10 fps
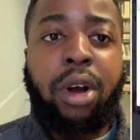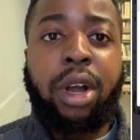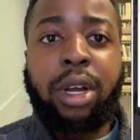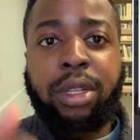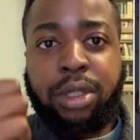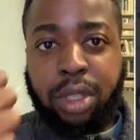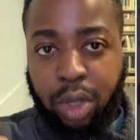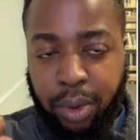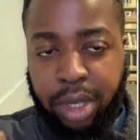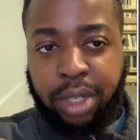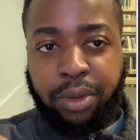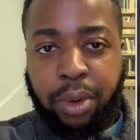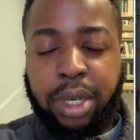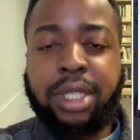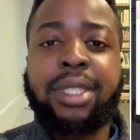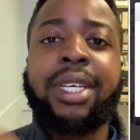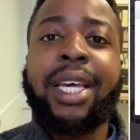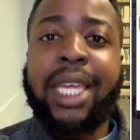are the US, of course,